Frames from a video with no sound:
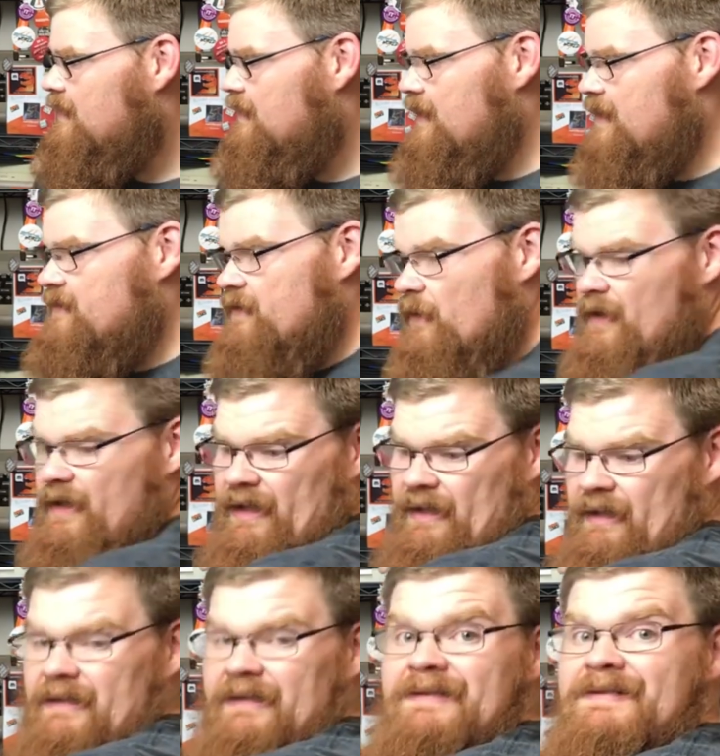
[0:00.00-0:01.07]
let's go
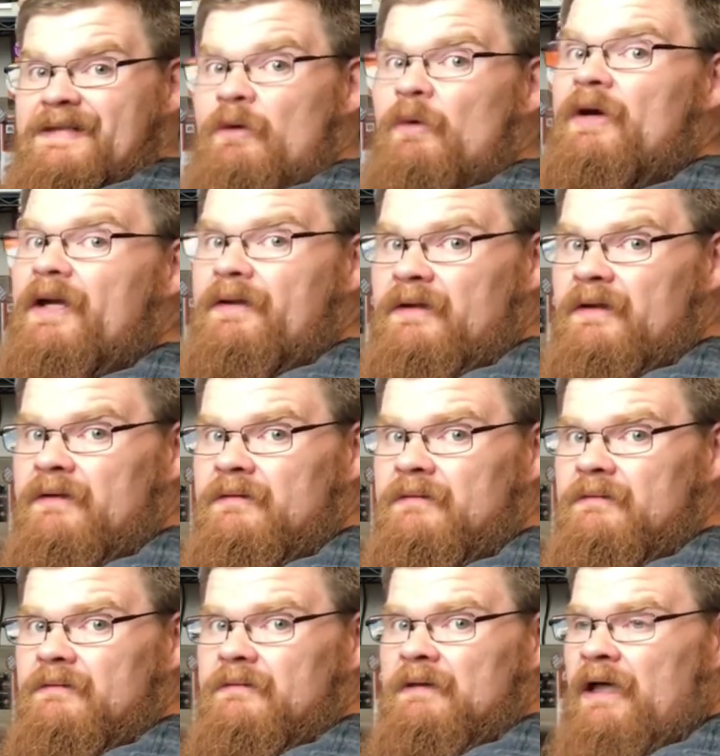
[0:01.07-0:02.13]
ahead and see what other
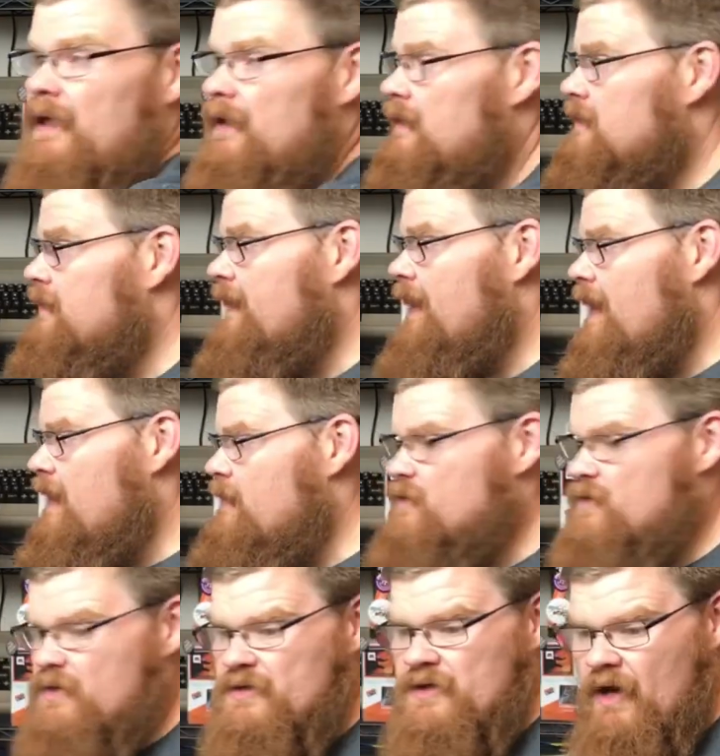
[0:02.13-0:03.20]

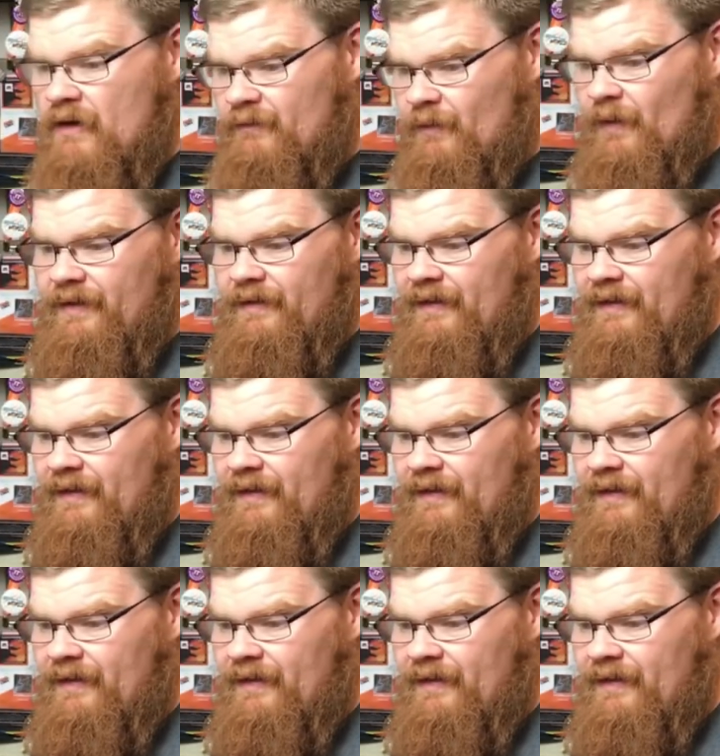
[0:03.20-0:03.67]
games or software